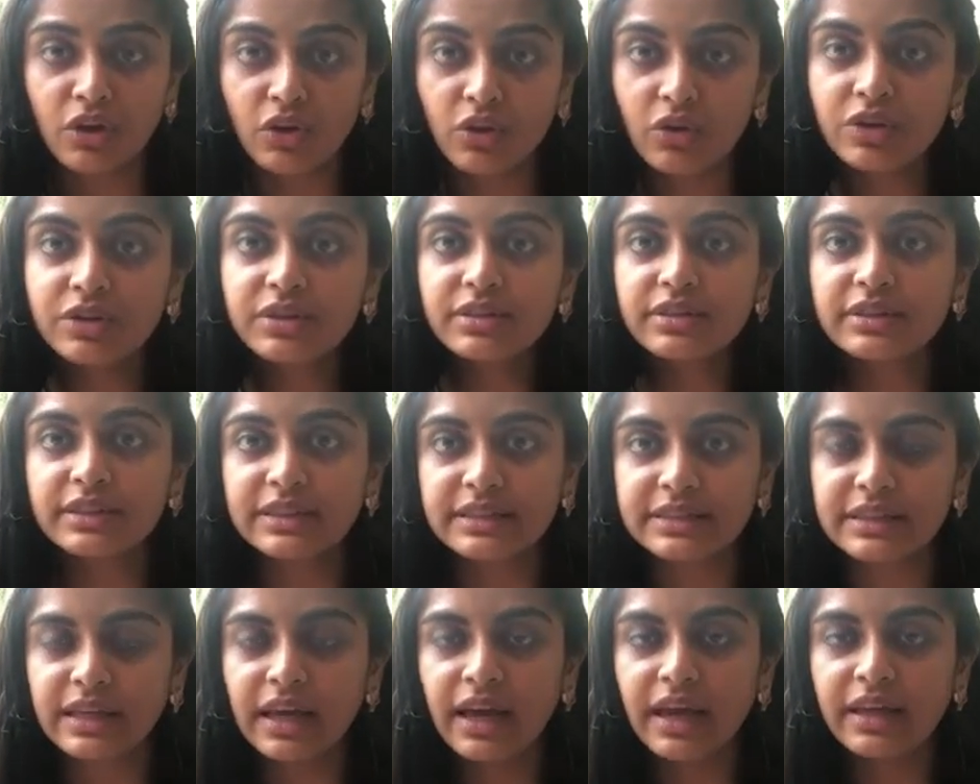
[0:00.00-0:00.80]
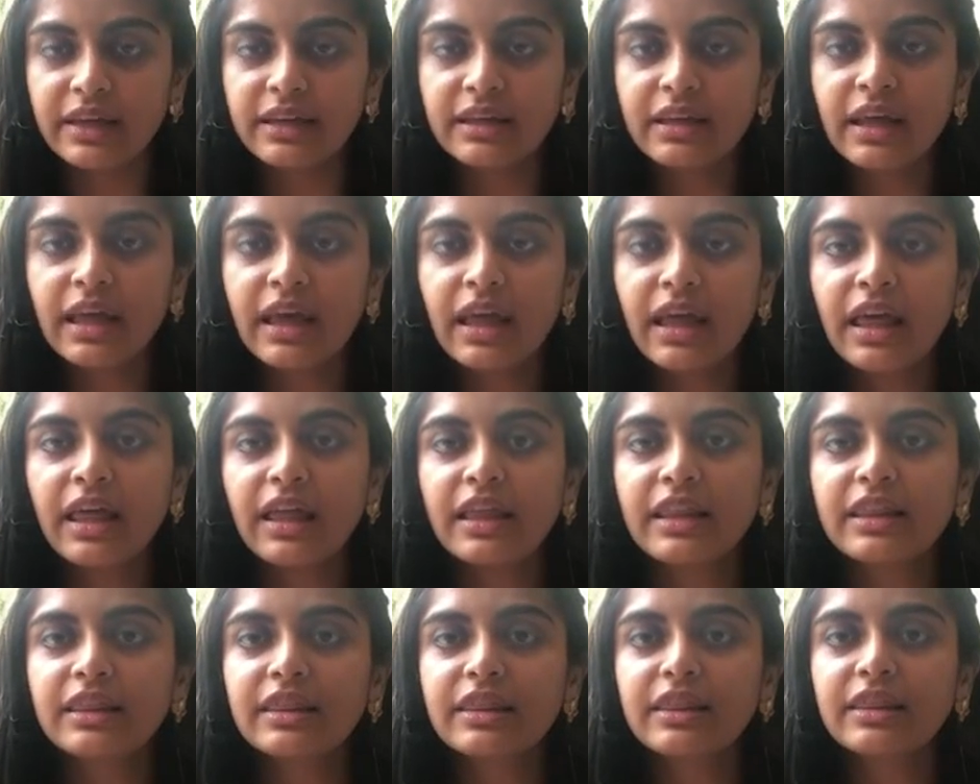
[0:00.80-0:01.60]
good design
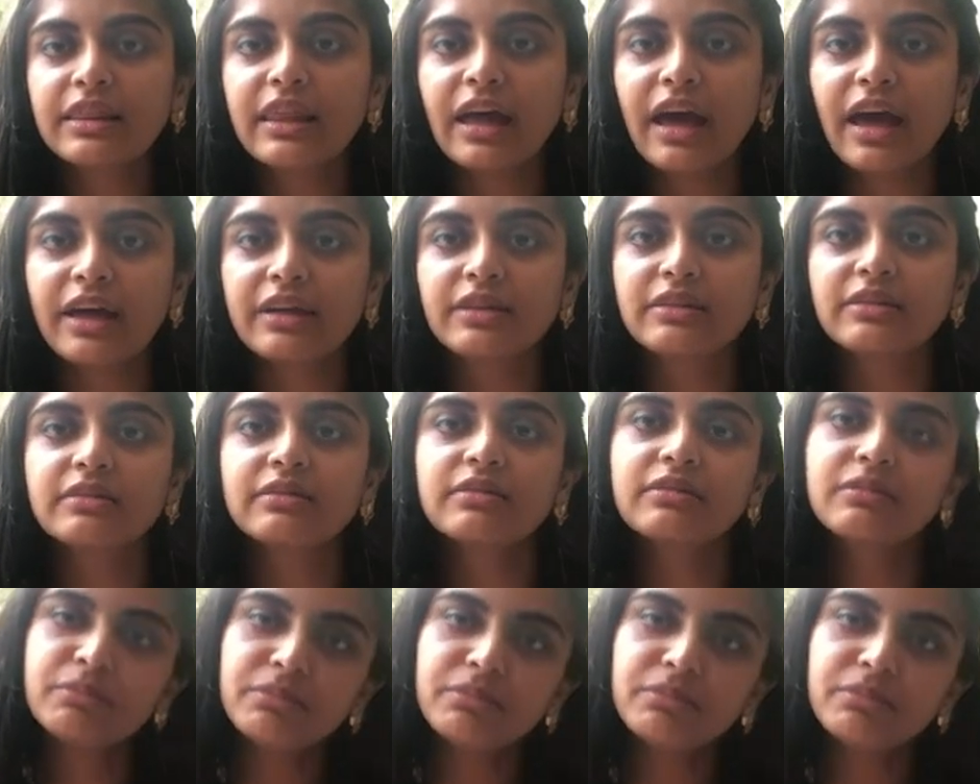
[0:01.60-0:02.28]
that